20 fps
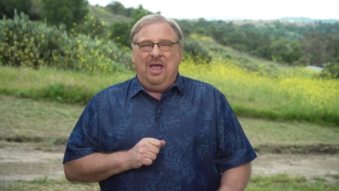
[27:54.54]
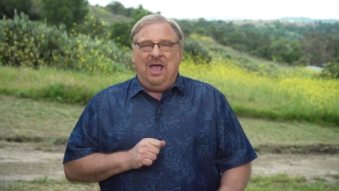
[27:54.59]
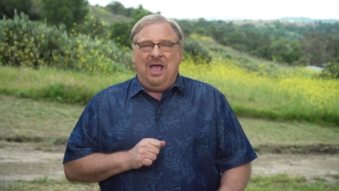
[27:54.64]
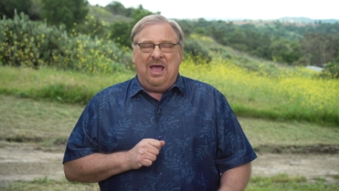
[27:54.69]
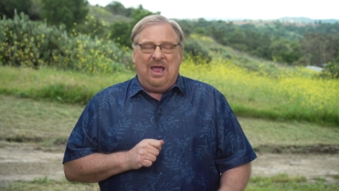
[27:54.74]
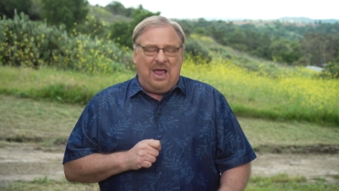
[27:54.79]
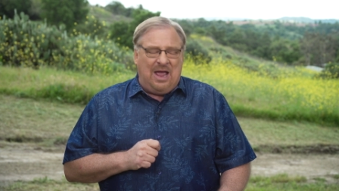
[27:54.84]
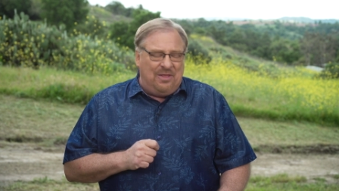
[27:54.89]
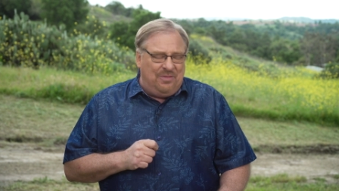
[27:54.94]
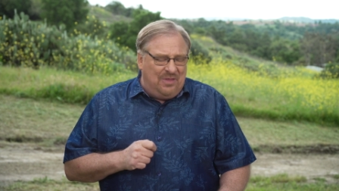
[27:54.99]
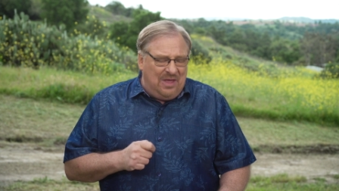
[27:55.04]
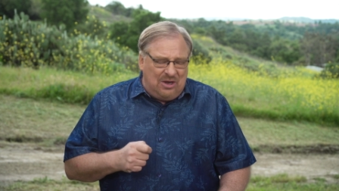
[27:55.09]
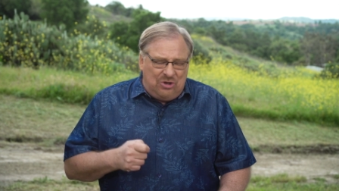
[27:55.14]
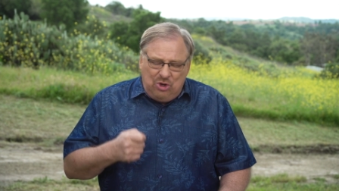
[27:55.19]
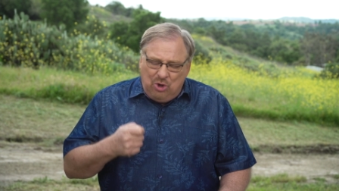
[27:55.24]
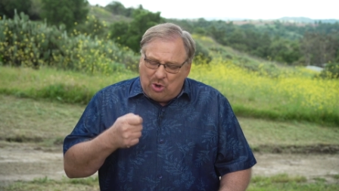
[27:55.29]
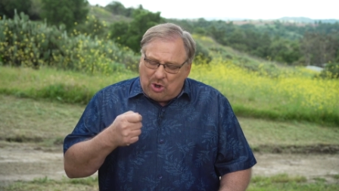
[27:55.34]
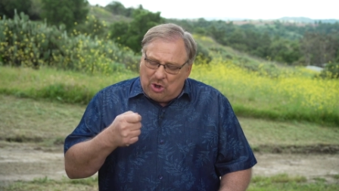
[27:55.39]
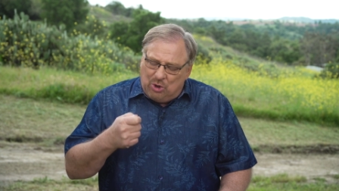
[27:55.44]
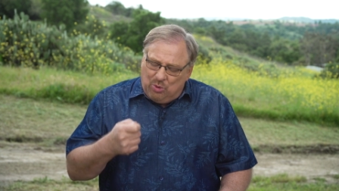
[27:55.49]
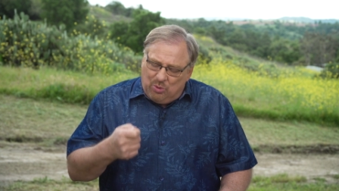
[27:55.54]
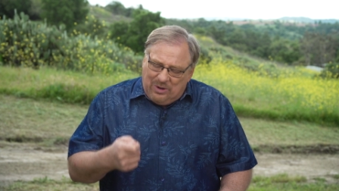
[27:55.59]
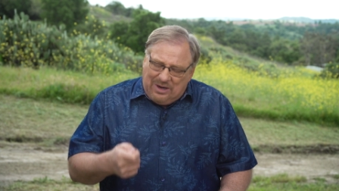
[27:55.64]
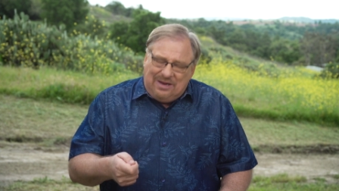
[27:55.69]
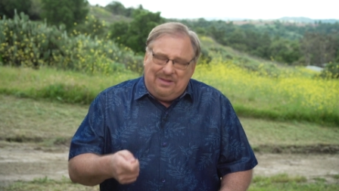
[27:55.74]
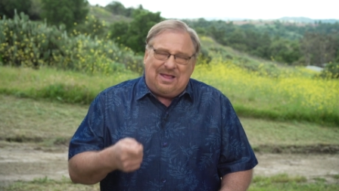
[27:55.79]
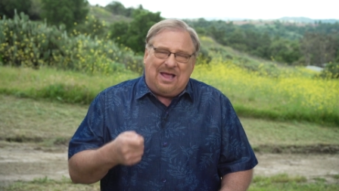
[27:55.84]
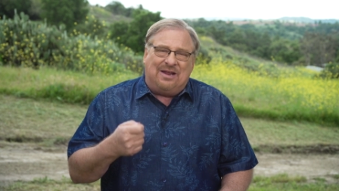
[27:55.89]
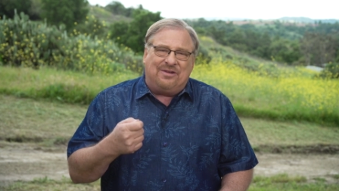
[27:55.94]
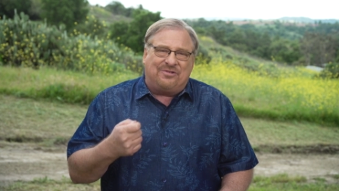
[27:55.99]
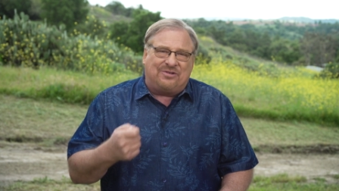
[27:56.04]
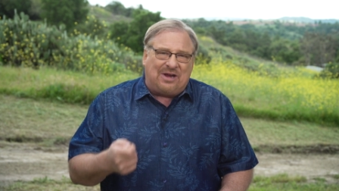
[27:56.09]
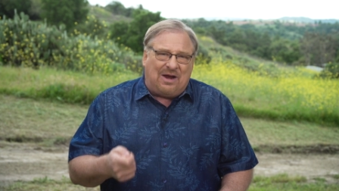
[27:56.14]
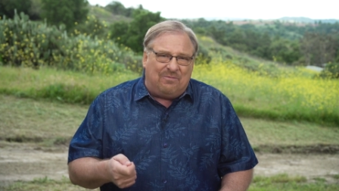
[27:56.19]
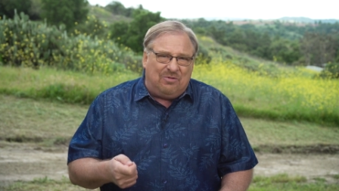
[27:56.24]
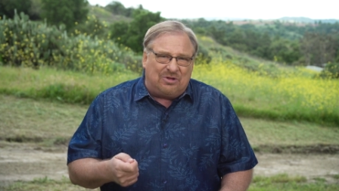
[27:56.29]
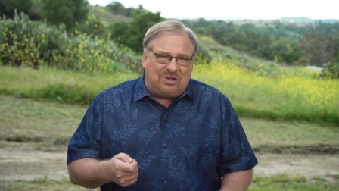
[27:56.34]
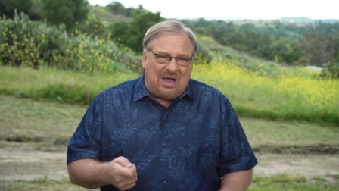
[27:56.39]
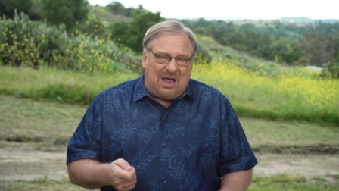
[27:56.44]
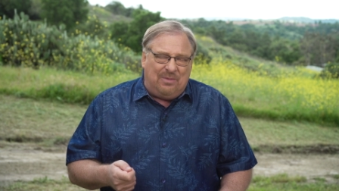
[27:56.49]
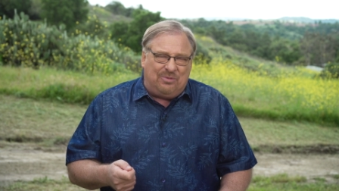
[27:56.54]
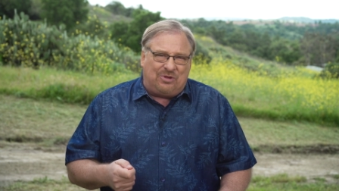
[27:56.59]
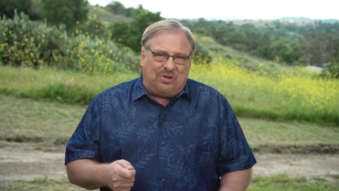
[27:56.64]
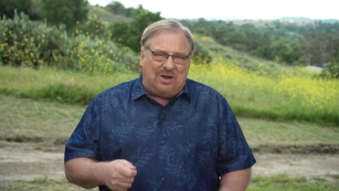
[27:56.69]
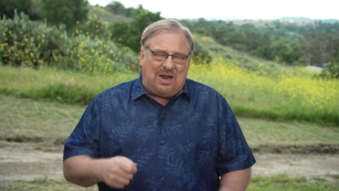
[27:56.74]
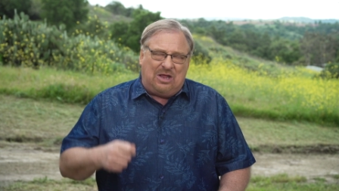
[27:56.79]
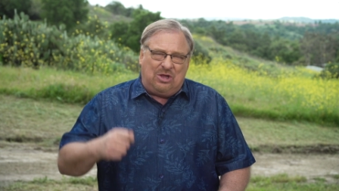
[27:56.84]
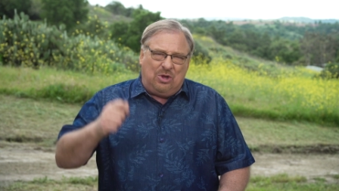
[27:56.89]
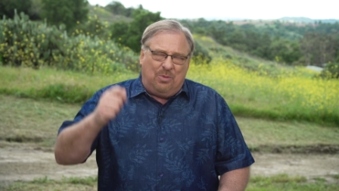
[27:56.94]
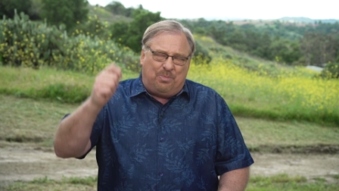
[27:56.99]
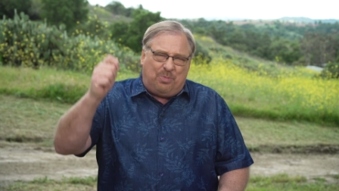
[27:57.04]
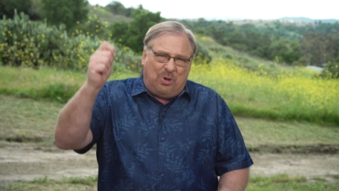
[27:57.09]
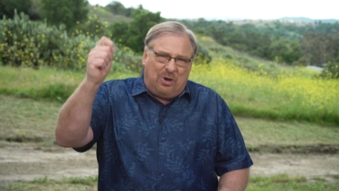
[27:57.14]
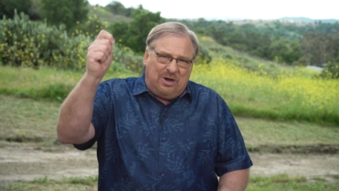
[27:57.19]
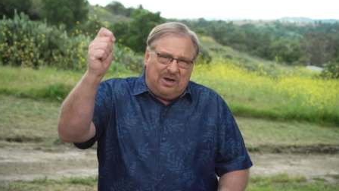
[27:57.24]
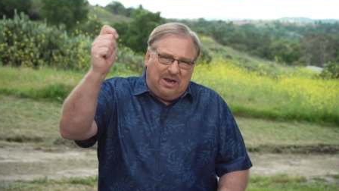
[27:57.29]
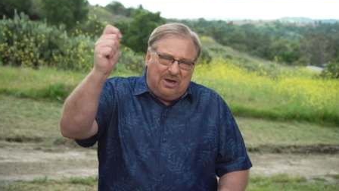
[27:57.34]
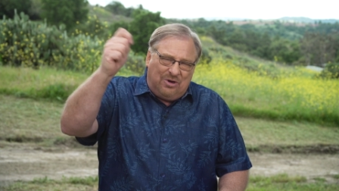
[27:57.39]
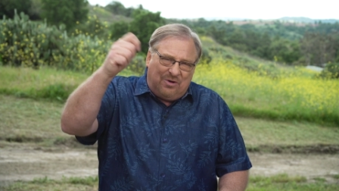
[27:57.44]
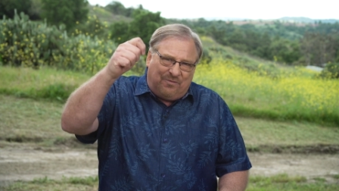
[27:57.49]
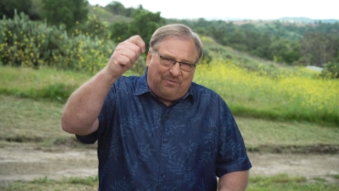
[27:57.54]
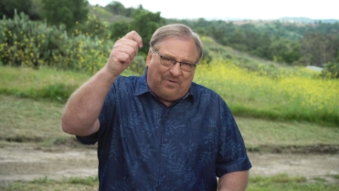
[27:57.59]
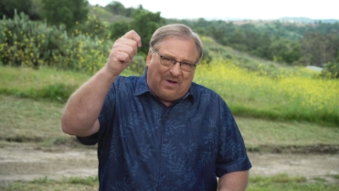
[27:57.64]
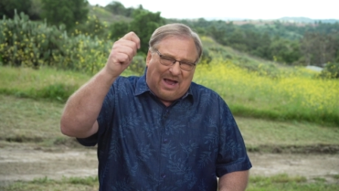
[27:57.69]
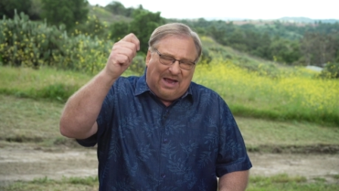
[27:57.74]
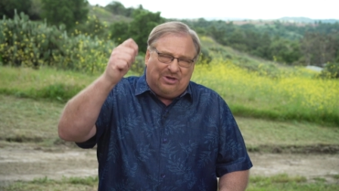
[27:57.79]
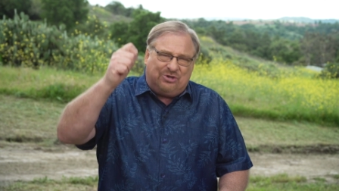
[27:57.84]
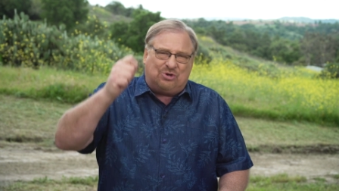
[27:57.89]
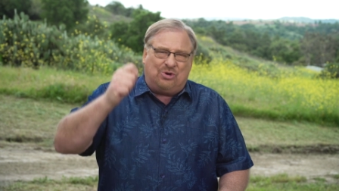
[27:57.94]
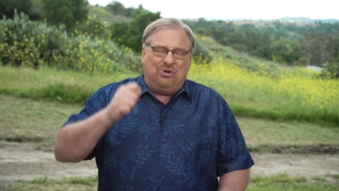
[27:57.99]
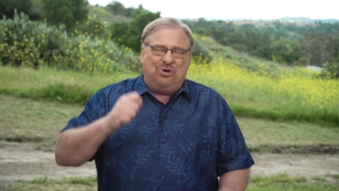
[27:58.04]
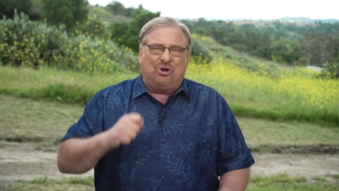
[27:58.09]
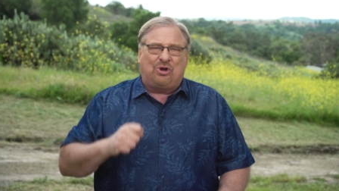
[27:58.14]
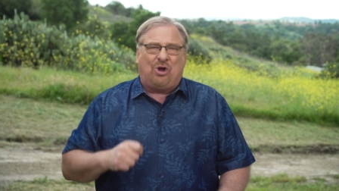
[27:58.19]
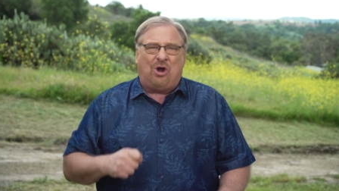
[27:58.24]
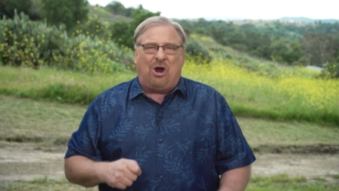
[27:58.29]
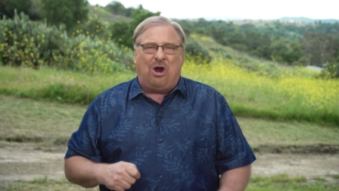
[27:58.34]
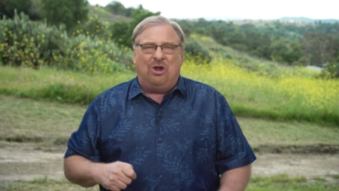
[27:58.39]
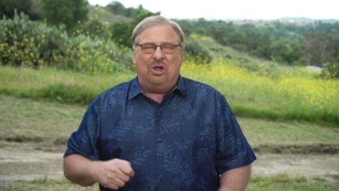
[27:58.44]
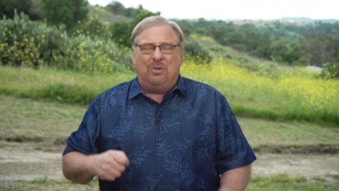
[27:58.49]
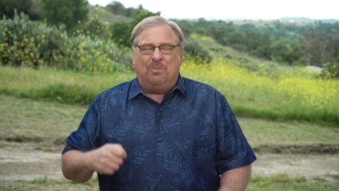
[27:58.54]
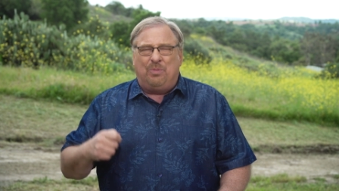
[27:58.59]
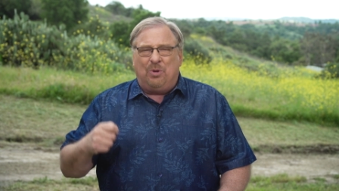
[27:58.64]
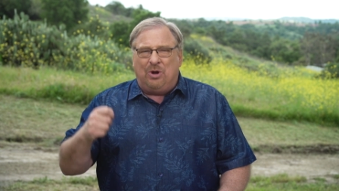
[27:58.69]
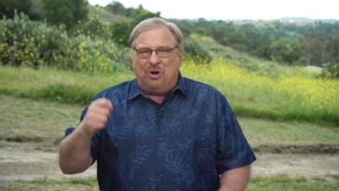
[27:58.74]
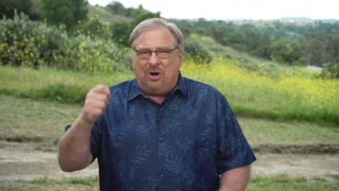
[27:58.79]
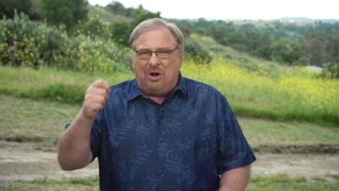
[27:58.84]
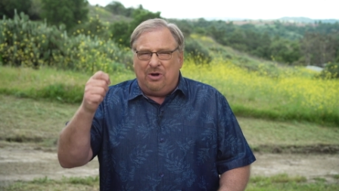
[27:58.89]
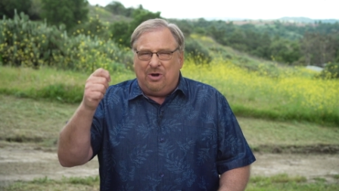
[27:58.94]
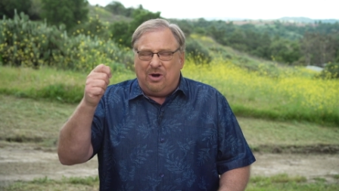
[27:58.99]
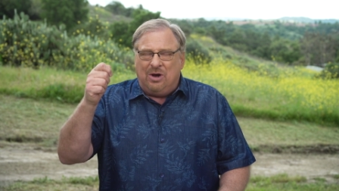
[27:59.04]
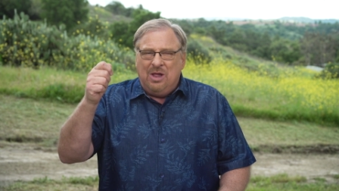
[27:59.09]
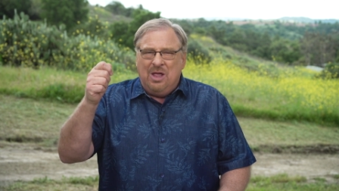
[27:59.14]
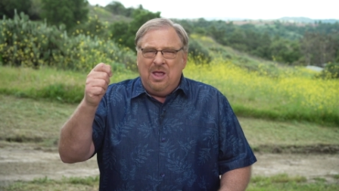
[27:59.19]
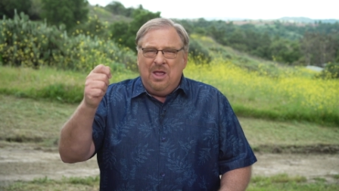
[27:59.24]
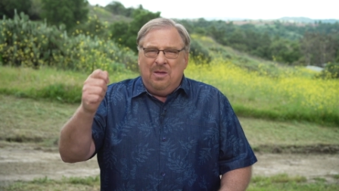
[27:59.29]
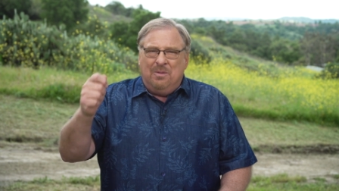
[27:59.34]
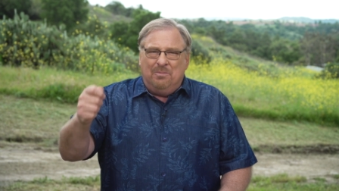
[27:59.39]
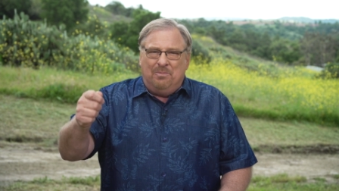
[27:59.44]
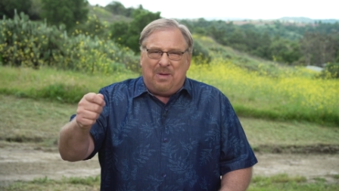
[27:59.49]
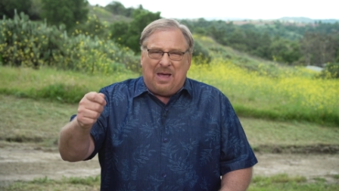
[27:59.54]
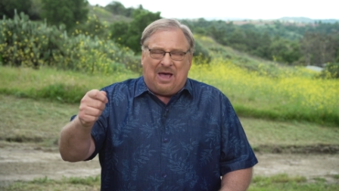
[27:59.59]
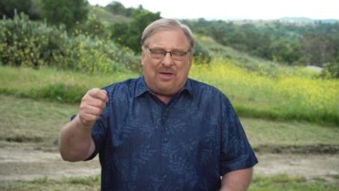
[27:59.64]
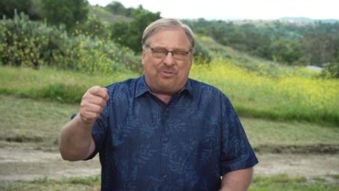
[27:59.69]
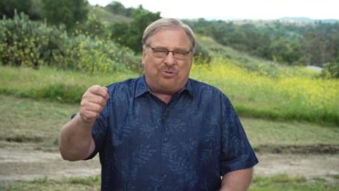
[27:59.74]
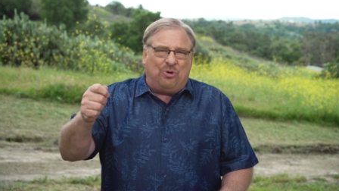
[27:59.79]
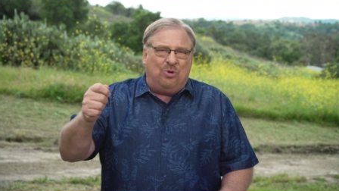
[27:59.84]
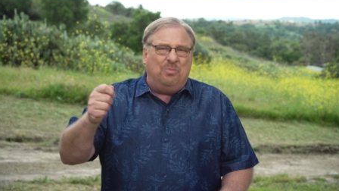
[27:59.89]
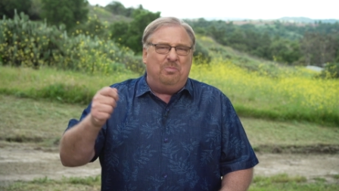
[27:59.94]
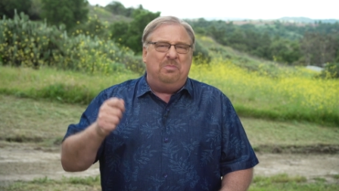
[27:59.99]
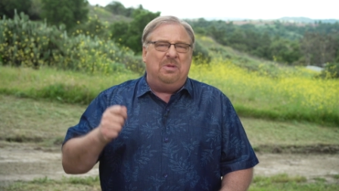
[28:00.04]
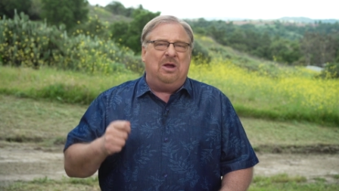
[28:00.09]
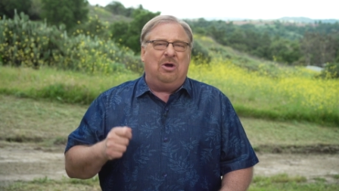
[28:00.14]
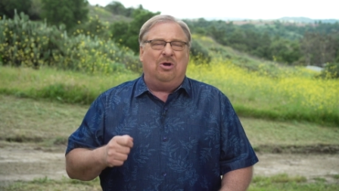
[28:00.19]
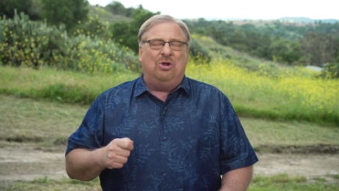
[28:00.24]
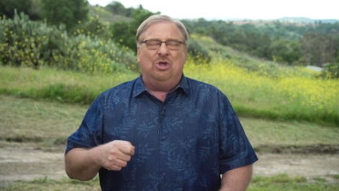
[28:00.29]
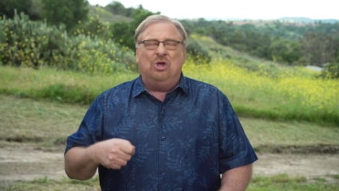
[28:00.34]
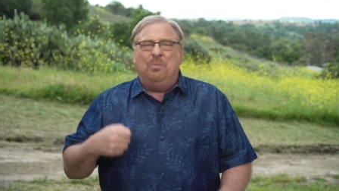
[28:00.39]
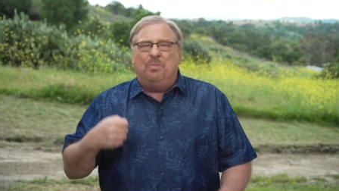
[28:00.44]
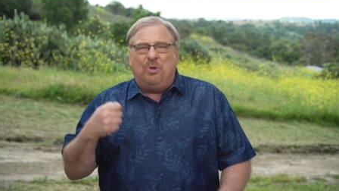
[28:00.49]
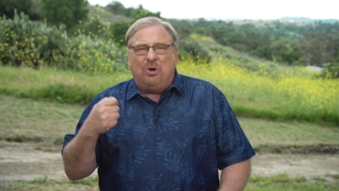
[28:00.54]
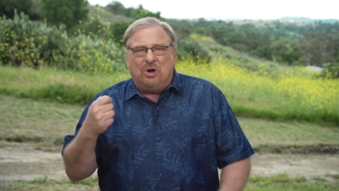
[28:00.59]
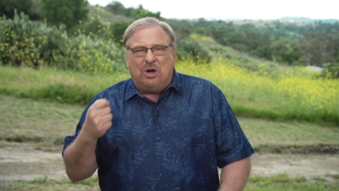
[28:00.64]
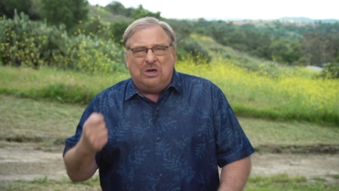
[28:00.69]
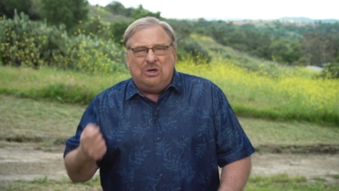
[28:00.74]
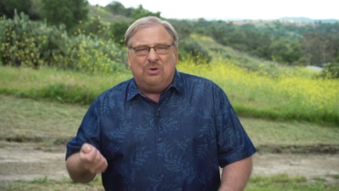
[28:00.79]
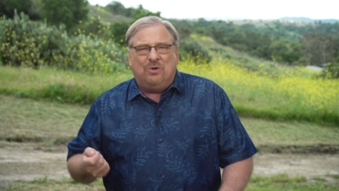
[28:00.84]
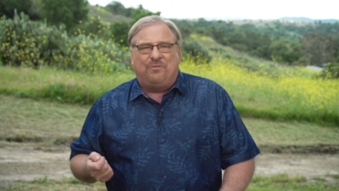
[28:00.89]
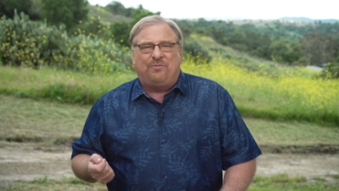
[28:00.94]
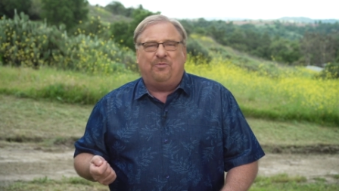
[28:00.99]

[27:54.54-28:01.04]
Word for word: And then you can read that several times a day. You can put it in your visor in your car. You can put it on your bathroom mirror. You can put it on your